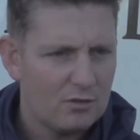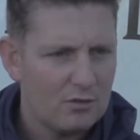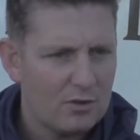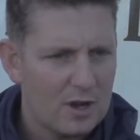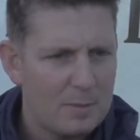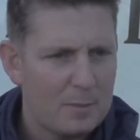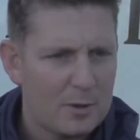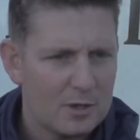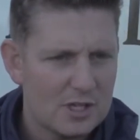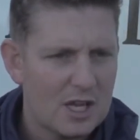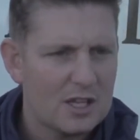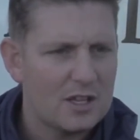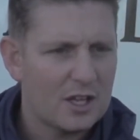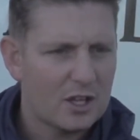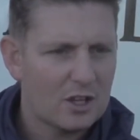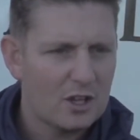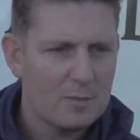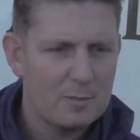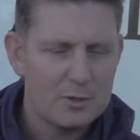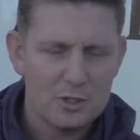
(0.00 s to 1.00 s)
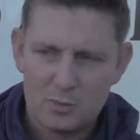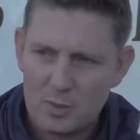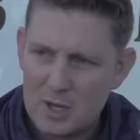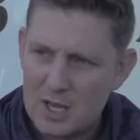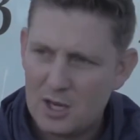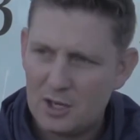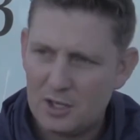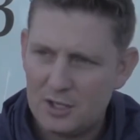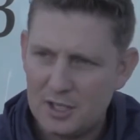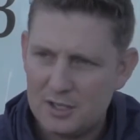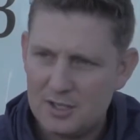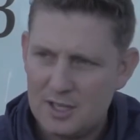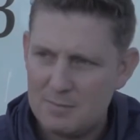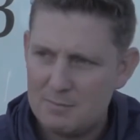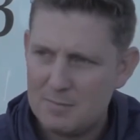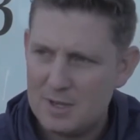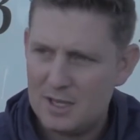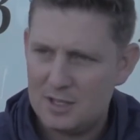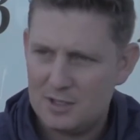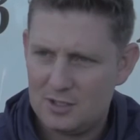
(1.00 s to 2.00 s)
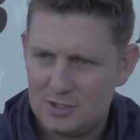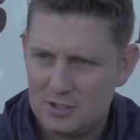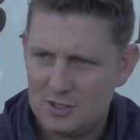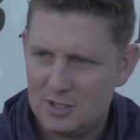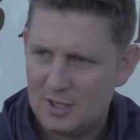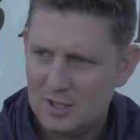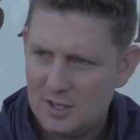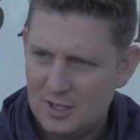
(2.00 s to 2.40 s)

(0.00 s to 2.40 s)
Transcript: representing the club as well and the teammates.